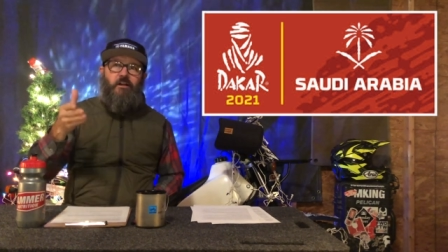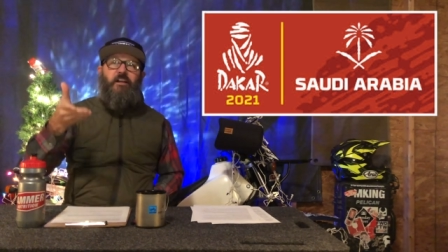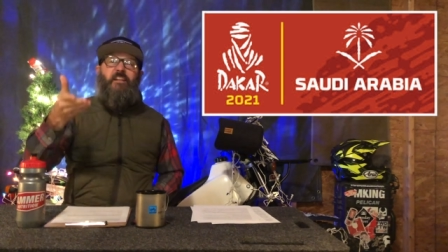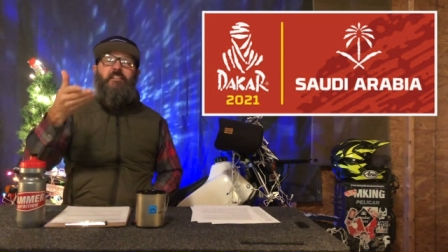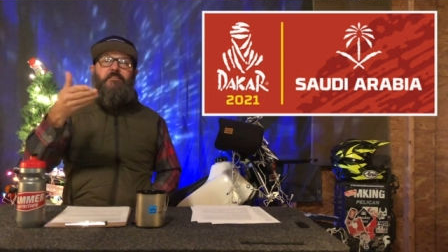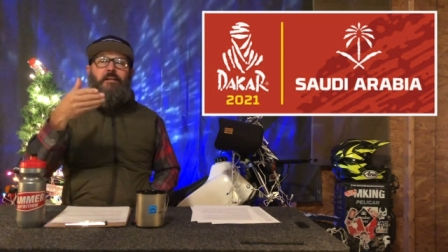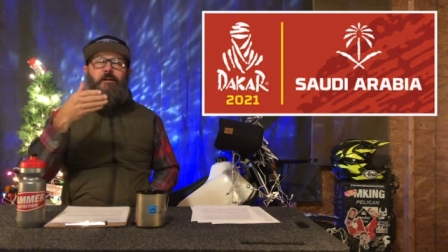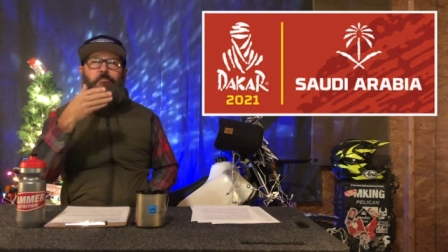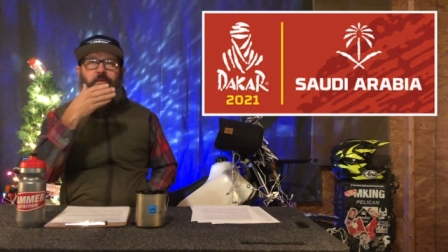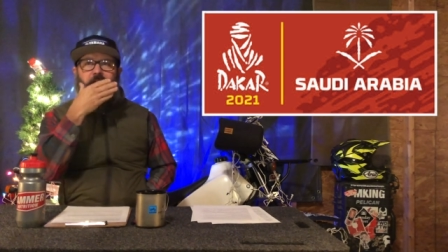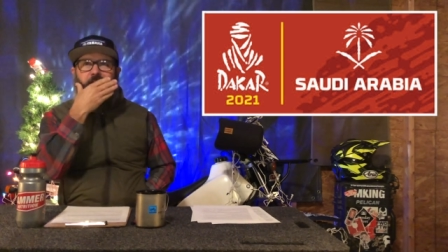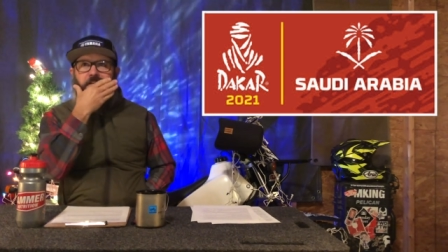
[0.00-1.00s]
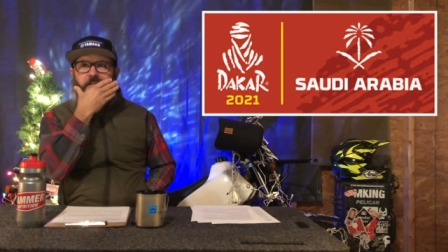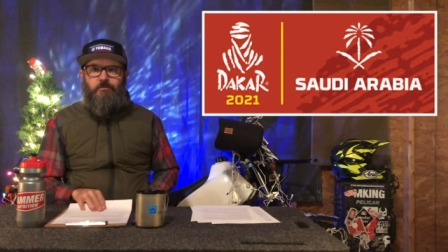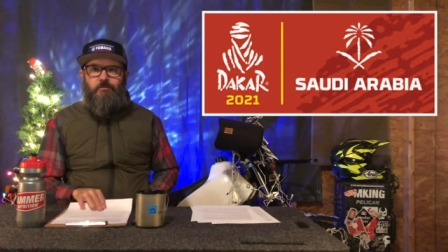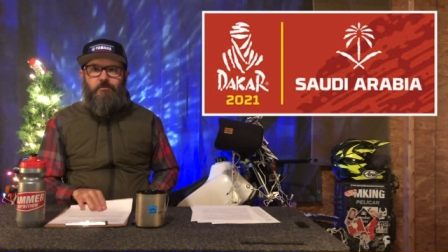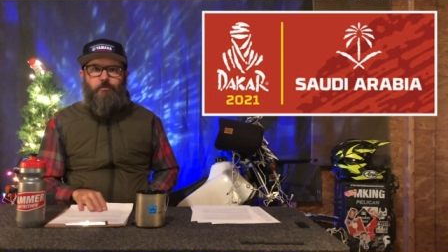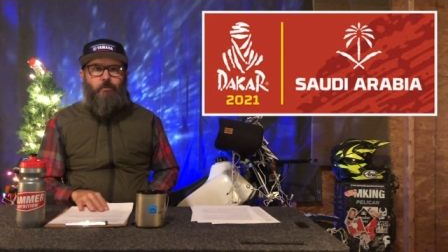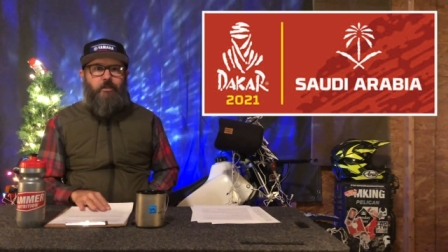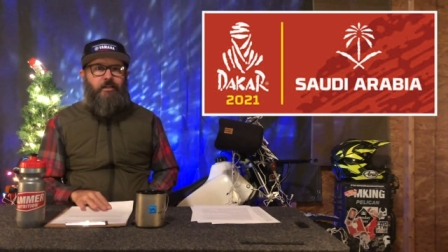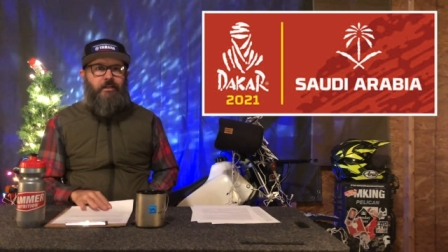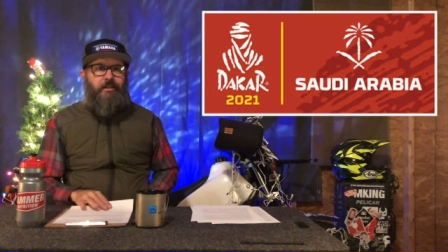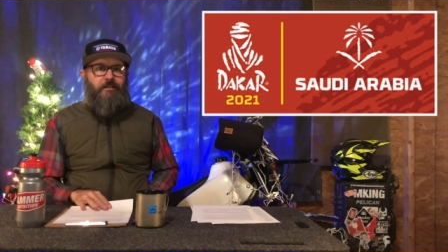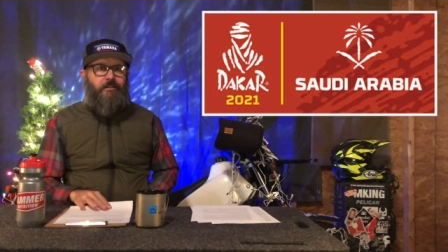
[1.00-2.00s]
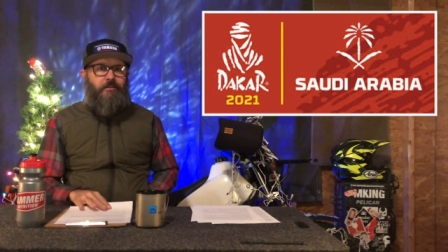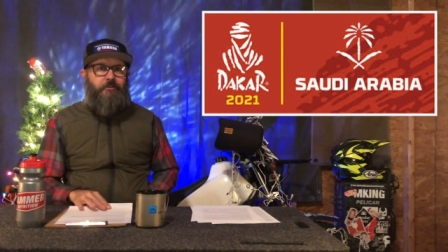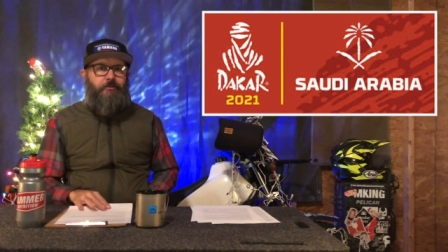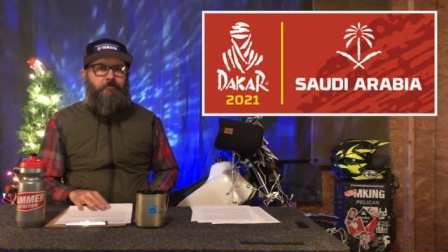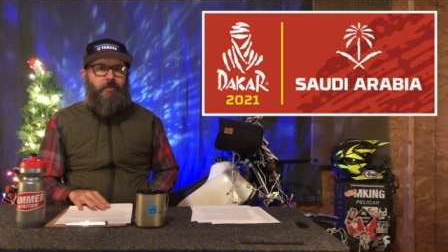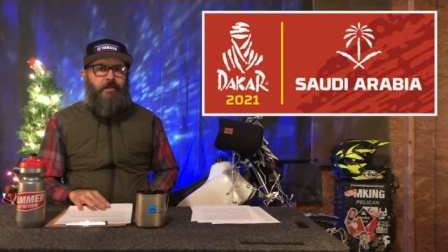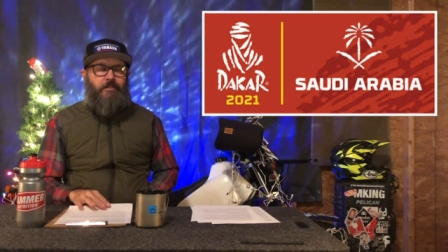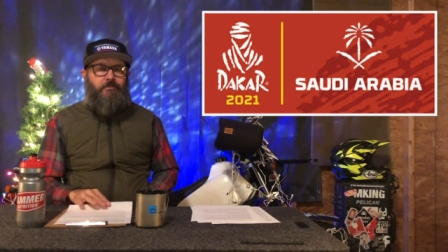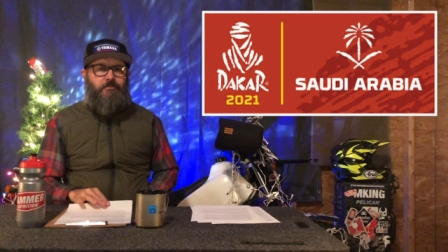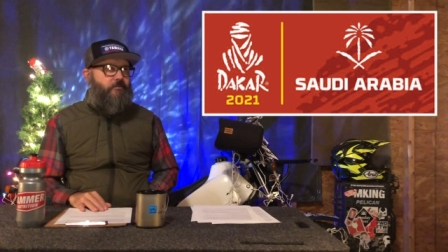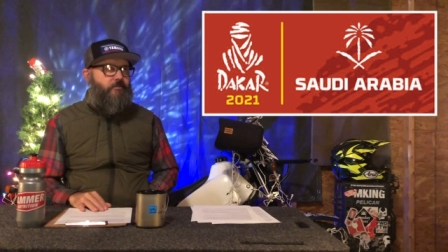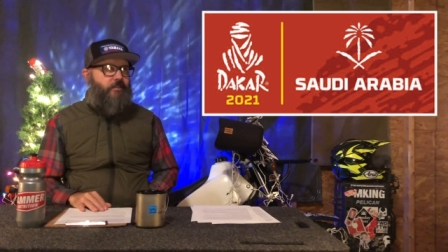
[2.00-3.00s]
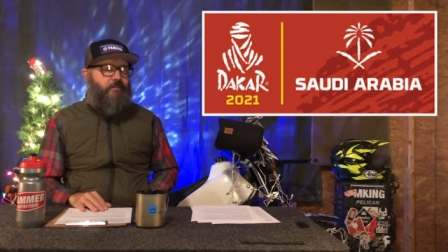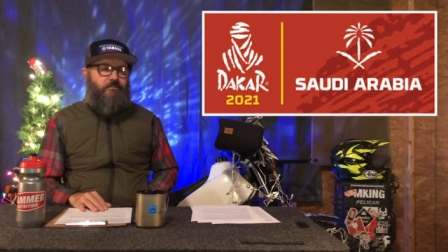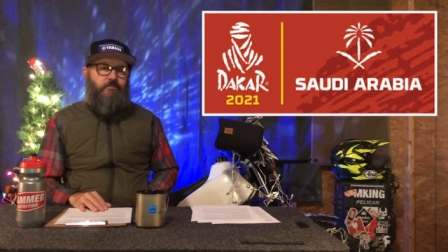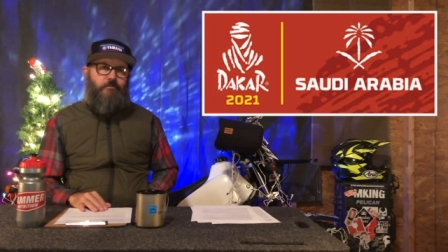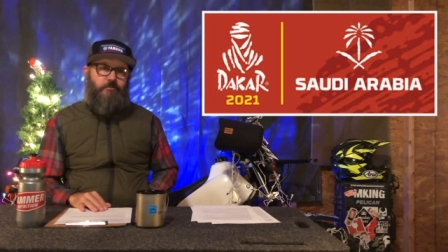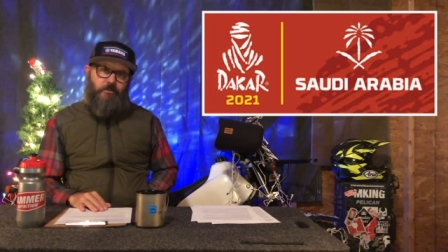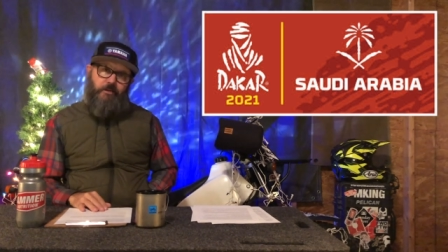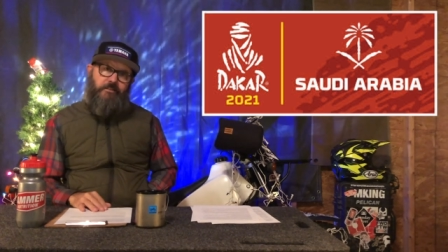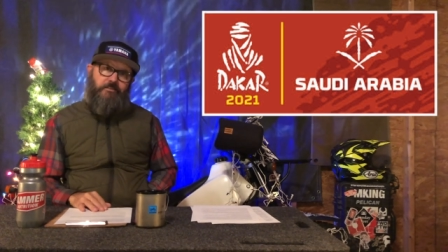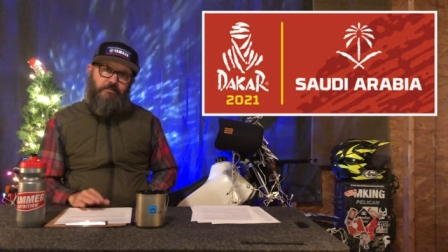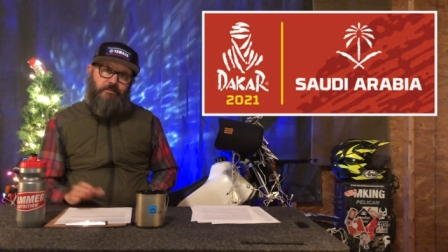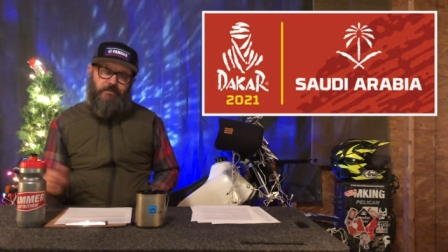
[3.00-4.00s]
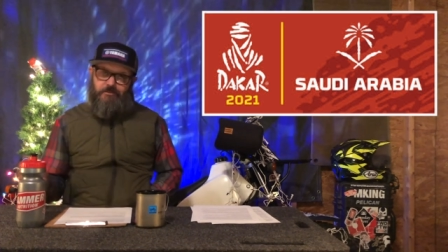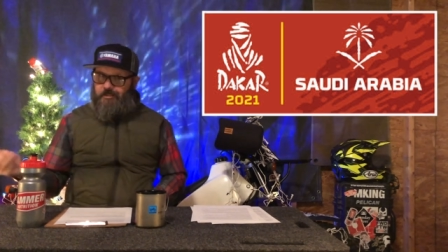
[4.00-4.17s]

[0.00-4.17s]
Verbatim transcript: All right, here's how big it is. 2,900 miles. That's crazy. That's